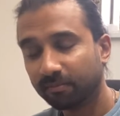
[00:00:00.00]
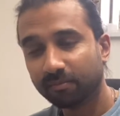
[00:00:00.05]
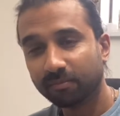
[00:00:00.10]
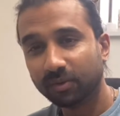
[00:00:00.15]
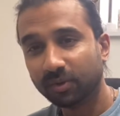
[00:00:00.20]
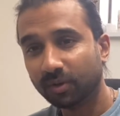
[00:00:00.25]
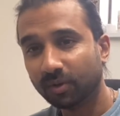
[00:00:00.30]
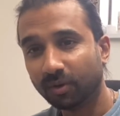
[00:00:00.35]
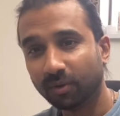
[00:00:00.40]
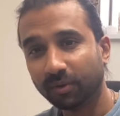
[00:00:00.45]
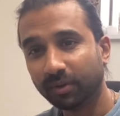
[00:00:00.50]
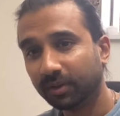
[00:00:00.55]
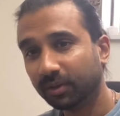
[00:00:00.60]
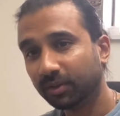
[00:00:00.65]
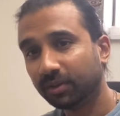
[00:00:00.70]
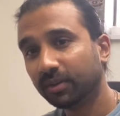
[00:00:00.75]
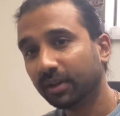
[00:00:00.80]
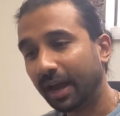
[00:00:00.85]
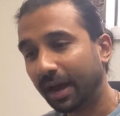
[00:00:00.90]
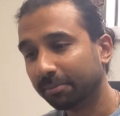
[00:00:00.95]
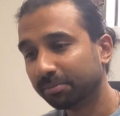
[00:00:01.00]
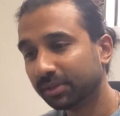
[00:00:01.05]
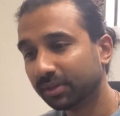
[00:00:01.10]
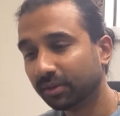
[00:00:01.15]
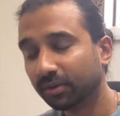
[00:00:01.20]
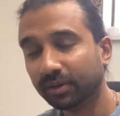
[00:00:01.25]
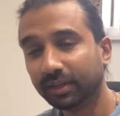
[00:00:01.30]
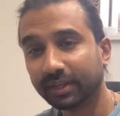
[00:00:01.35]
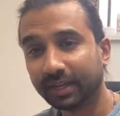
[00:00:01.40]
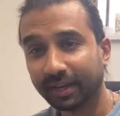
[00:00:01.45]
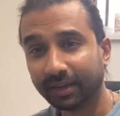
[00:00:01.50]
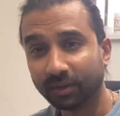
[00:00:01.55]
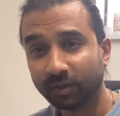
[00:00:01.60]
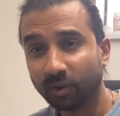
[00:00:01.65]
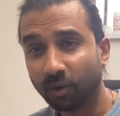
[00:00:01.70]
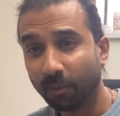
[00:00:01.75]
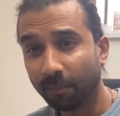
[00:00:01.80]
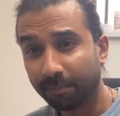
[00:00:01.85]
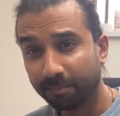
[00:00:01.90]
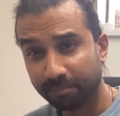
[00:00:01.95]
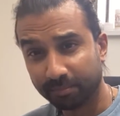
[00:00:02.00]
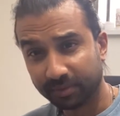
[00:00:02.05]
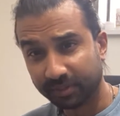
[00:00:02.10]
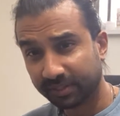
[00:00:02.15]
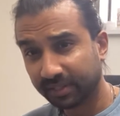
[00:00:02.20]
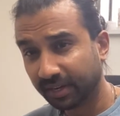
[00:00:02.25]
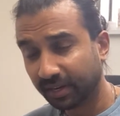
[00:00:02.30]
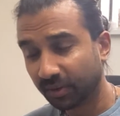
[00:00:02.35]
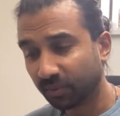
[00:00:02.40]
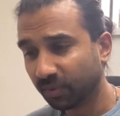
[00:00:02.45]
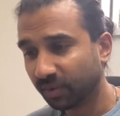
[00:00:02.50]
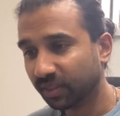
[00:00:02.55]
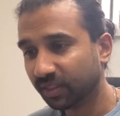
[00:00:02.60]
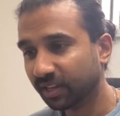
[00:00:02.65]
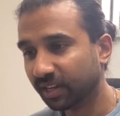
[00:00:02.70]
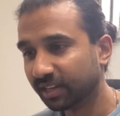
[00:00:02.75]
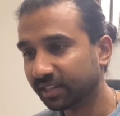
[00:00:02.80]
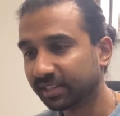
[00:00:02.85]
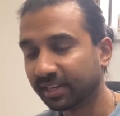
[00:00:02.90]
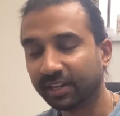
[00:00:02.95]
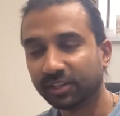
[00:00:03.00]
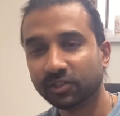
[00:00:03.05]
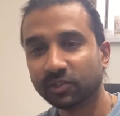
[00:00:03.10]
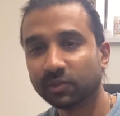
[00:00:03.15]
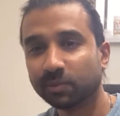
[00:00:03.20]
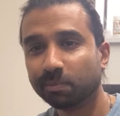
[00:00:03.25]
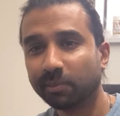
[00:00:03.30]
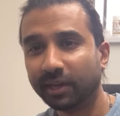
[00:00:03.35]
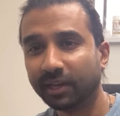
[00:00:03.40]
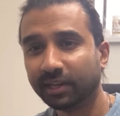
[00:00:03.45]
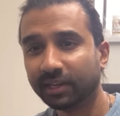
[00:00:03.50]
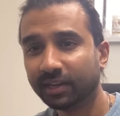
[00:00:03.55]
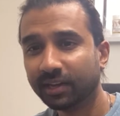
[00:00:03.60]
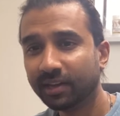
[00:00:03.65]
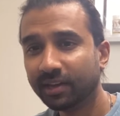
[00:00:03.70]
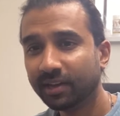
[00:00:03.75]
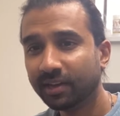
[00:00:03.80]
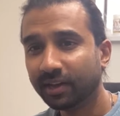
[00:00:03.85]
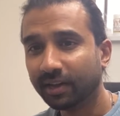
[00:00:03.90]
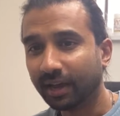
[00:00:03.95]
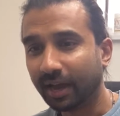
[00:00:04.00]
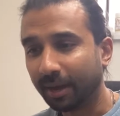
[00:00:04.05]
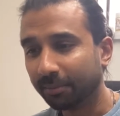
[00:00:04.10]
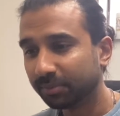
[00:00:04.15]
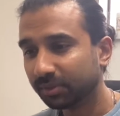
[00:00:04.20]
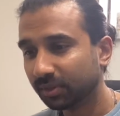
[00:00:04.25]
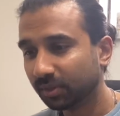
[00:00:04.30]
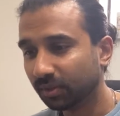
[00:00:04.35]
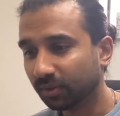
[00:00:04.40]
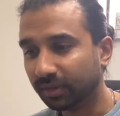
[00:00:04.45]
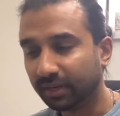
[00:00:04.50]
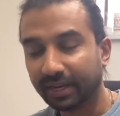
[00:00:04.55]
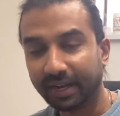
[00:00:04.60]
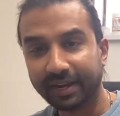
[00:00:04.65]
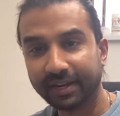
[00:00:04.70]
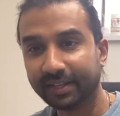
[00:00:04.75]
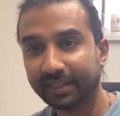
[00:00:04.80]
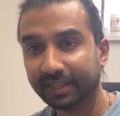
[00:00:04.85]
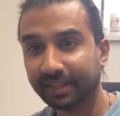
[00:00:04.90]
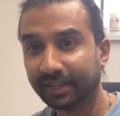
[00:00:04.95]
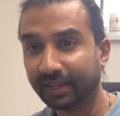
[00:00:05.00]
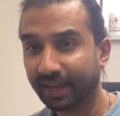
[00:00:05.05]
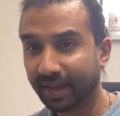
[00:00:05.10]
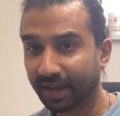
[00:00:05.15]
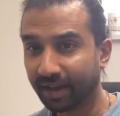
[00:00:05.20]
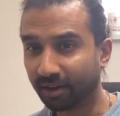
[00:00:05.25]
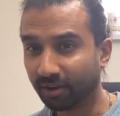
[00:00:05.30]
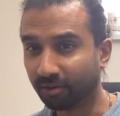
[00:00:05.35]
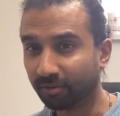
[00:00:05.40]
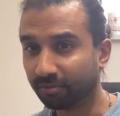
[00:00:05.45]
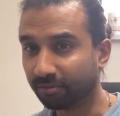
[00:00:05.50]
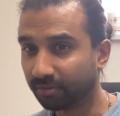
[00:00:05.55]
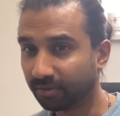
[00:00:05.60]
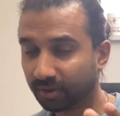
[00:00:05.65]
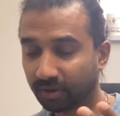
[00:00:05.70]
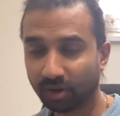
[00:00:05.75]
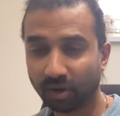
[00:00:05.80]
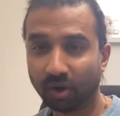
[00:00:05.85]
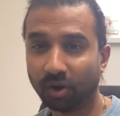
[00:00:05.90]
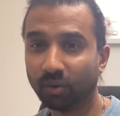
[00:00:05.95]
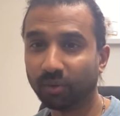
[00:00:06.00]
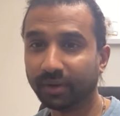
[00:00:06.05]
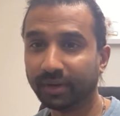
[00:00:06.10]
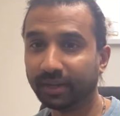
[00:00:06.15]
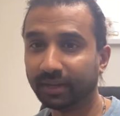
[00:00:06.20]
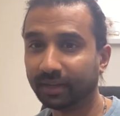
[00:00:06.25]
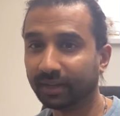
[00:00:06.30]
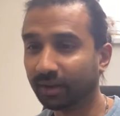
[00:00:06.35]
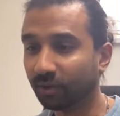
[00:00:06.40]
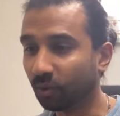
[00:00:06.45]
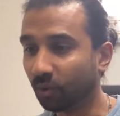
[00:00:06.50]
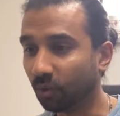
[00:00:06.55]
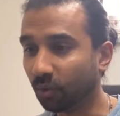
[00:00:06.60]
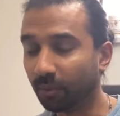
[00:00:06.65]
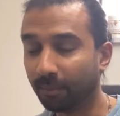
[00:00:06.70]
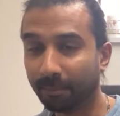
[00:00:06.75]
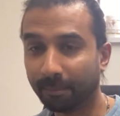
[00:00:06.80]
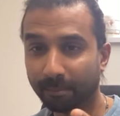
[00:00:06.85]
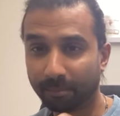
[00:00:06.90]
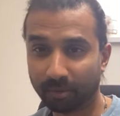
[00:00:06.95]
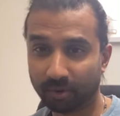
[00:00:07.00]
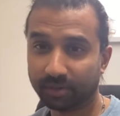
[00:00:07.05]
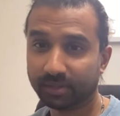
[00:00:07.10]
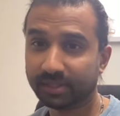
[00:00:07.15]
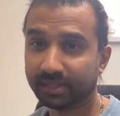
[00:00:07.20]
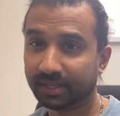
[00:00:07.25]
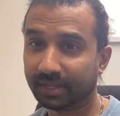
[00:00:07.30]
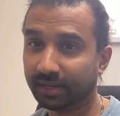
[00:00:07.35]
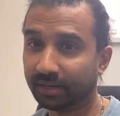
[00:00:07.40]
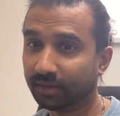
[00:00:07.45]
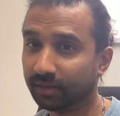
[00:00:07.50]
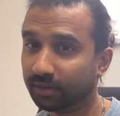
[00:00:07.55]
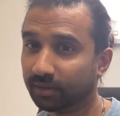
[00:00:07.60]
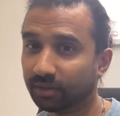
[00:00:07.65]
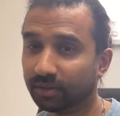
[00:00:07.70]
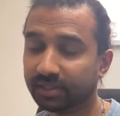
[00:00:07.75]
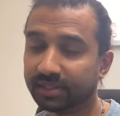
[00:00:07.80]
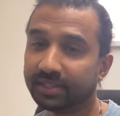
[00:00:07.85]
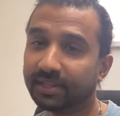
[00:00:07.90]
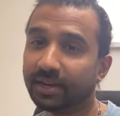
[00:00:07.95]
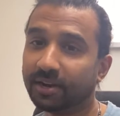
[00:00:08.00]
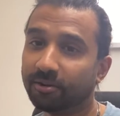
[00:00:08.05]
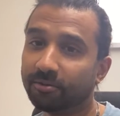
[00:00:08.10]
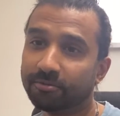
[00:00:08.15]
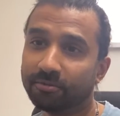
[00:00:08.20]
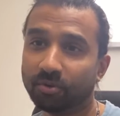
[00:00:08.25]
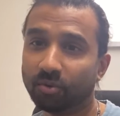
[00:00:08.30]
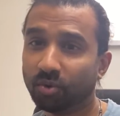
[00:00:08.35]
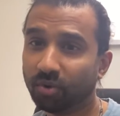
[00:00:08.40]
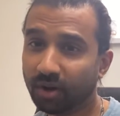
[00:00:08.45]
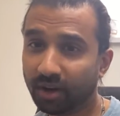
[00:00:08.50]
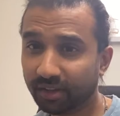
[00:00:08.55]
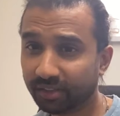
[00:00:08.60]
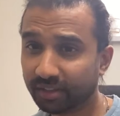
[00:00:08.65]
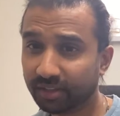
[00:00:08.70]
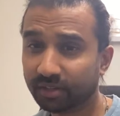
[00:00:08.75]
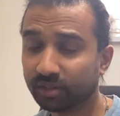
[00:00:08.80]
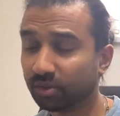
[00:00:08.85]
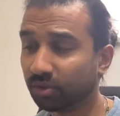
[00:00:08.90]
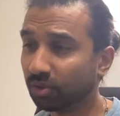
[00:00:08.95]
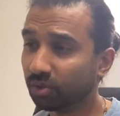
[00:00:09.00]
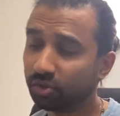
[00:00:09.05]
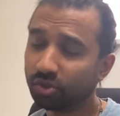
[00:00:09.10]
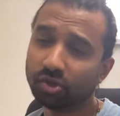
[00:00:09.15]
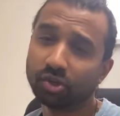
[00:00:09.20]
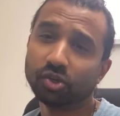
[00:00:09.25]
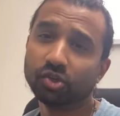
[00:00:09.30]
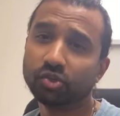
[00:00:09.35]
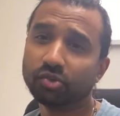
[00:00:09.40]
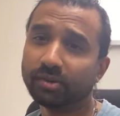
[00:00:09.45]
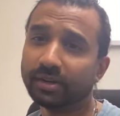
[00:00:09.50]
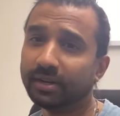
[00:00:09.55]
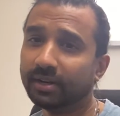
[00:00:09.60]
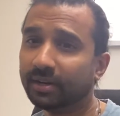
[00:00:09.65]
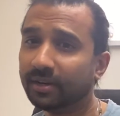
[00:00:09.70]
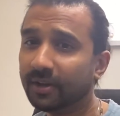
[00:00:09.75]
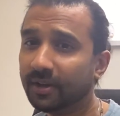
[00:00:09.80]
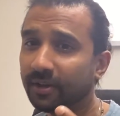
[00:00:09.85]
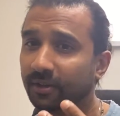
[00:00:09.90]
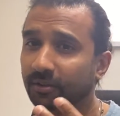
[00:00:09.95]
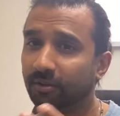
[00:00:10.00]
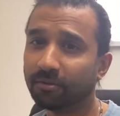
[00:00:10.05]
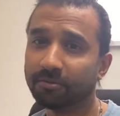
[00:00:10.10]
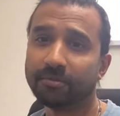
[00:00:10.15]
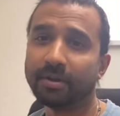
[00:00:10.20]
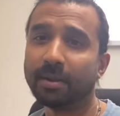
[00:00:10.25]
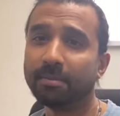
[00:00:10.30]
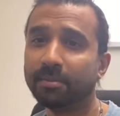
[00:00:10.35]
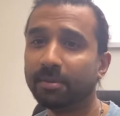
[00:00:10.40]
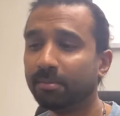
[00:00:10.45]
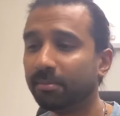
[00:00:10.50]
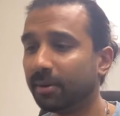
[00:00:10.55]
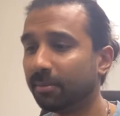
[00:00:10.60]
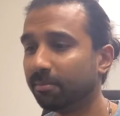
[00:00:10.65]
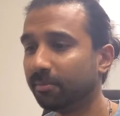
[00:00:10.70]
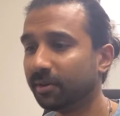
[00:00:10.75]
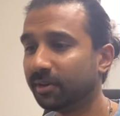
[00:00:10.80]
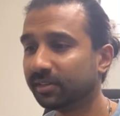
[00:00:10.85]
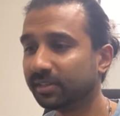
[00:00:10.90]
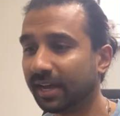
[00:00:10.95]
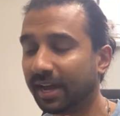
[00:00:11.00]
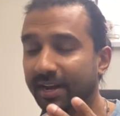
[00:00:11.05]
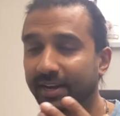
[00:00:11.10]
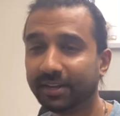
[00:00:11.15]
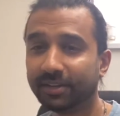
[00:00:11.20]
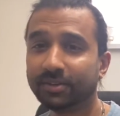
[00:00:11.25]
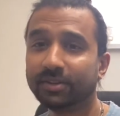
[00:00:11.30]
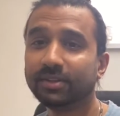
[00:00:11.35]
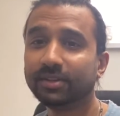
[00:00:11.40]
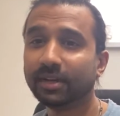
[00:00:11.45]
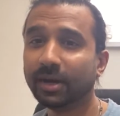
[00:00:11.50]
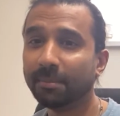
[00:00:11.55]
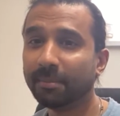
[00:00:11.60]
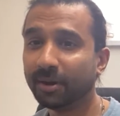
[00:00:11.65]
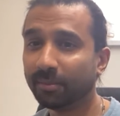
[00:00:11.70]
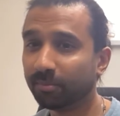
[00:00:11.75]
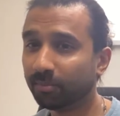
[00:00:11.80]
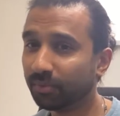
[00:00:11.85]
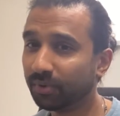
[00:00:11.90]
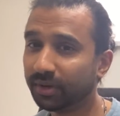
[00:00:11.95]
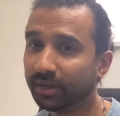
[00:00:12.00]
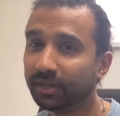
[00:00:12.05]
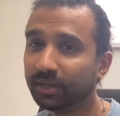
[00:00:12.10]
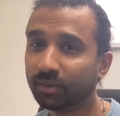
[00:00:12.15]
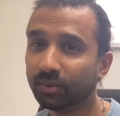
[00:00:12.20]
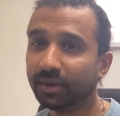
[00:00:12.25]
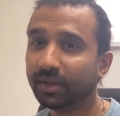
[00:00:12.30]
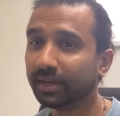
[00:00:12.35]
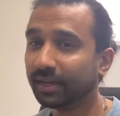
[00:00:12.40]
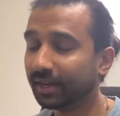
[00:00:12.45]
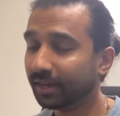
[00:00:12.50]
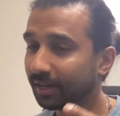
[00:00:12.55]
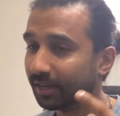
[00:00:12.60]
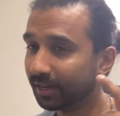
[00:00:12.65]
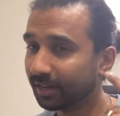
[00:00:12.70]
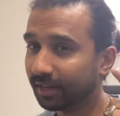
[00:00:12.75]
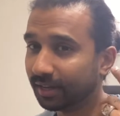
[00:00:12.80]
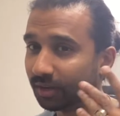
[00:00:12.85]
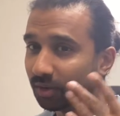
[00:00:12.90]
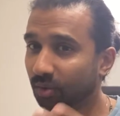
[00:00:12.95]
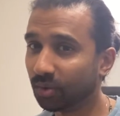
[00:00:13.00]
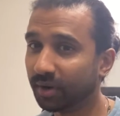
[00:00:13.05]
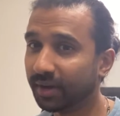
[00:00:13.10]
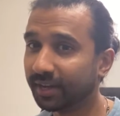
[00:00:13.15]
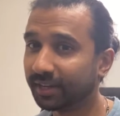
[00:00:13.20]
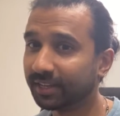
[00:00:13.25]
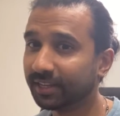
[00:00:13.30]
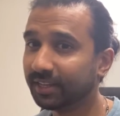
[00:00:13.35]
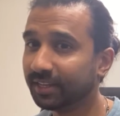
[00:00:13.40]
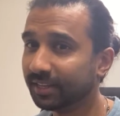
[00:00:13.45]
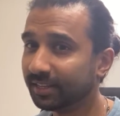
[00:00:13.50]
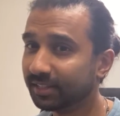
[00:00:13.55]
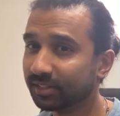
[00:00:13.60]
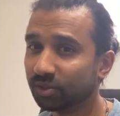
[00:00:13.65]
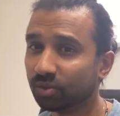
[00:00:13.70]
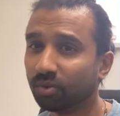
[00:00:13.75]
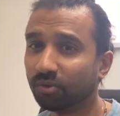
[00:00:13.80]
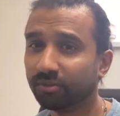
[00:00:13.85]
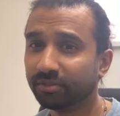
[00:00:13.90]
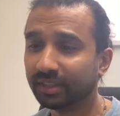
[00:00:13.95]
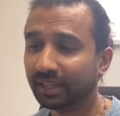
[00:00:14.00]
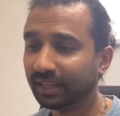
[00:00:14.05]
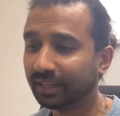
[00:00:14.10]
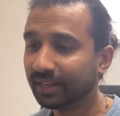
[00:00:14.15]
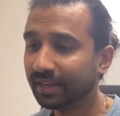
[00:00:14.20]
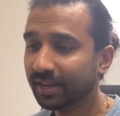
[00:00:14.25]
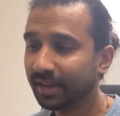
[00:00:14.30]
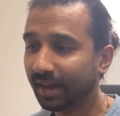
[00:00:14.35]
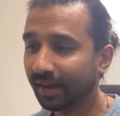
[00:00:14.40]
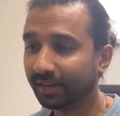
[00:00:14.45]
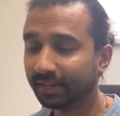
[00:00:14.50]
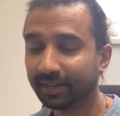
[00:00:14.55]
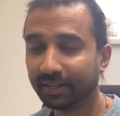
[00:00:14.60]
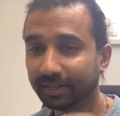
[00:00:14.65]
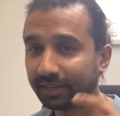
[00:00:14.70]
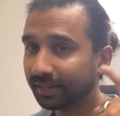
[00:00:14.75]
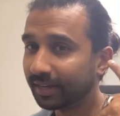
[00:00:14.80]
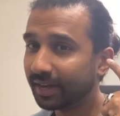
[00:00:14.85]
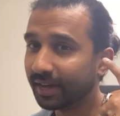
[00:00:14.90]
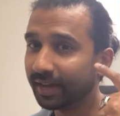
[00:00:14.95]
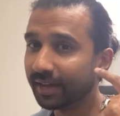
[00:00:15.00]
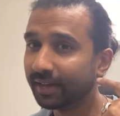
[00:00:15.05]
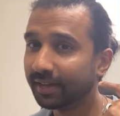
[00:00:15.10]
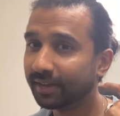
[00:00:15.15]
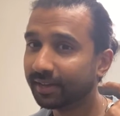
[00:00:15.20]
you absolutely can go berserk with this and just make absolutely anything out of cloning or masking yourself or others, your children, your family members, and it could come out pretty quick, quirky sort of thing, and it can get